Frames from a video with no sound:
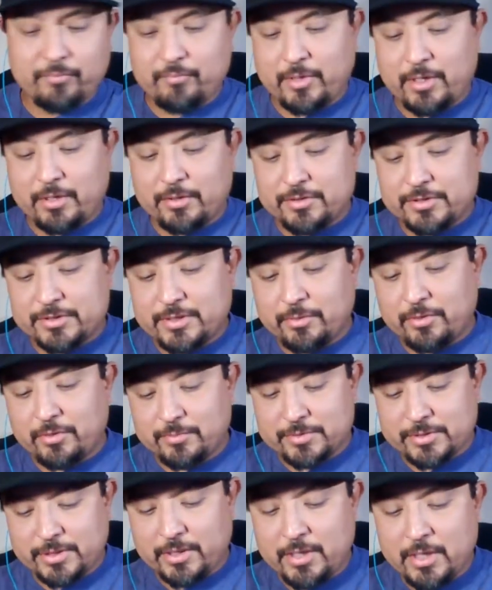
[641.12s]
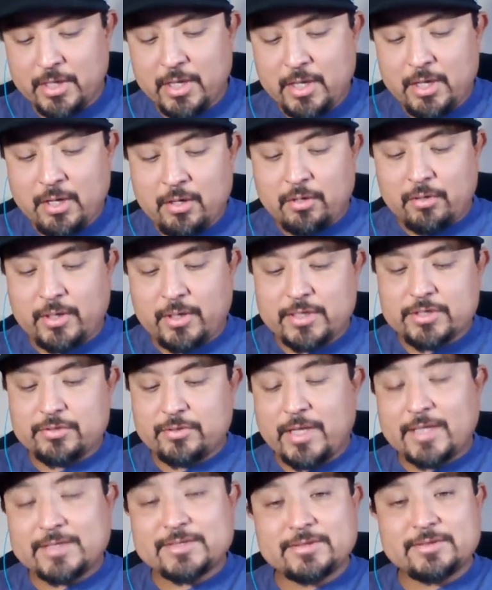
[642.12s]
Might understand what I'm saying. Okay,
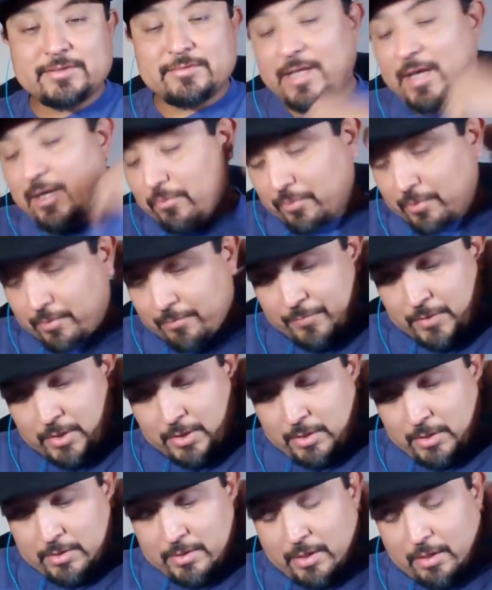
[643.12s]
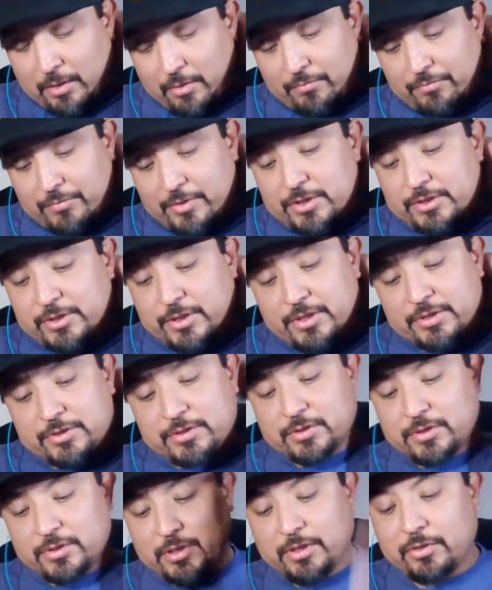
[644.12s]
so that's that one. Now here's
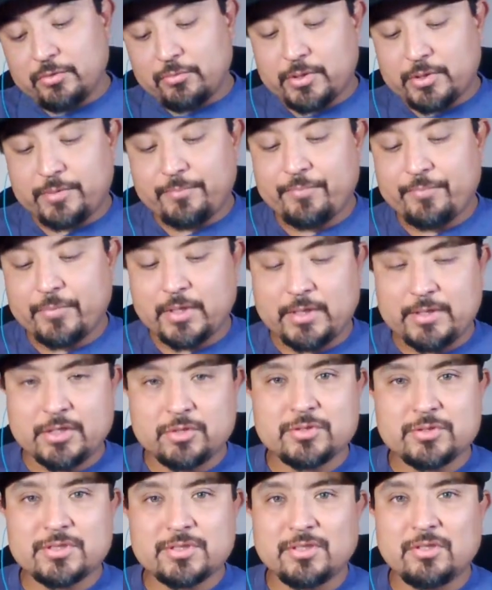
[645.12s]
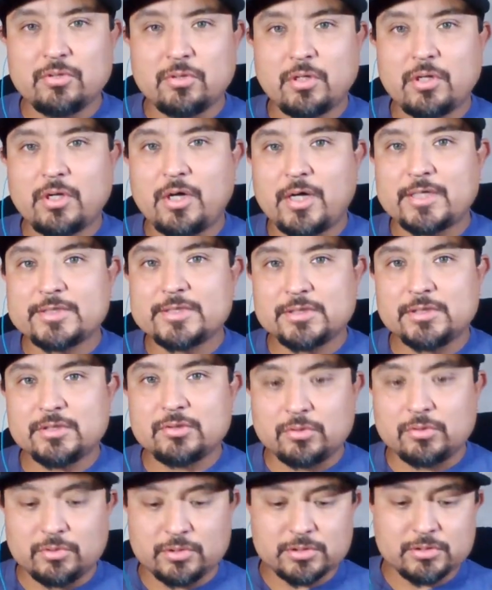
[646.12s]
another one, and this one's it's a little
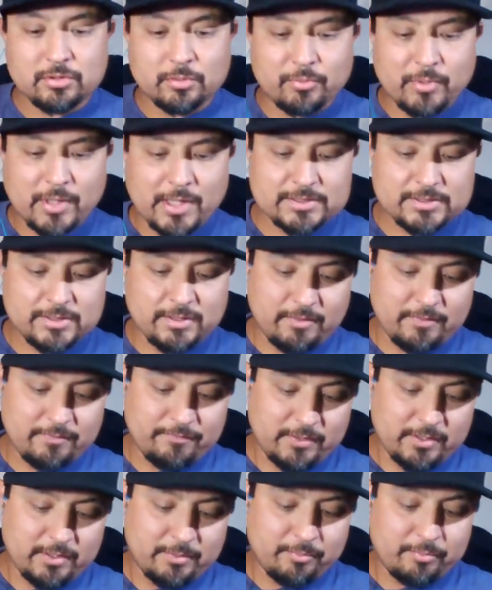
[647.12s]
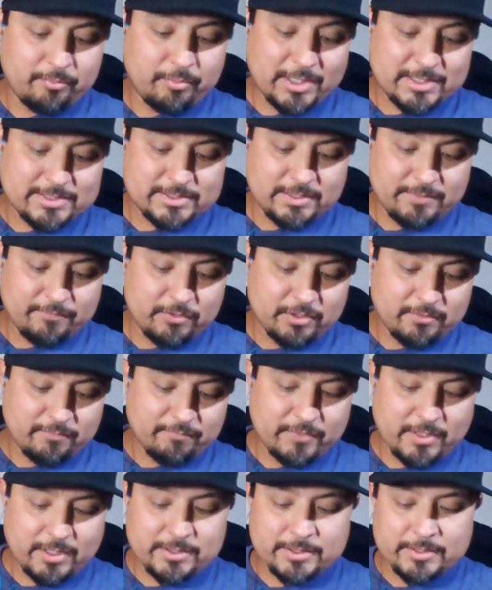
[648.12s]
pricey if you can
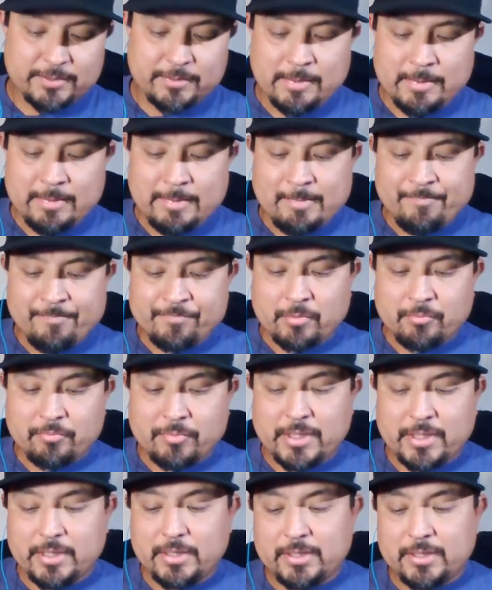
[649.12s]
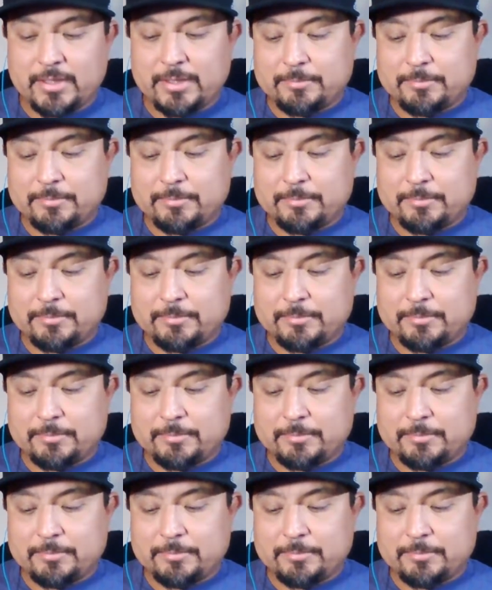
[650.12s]
find it, but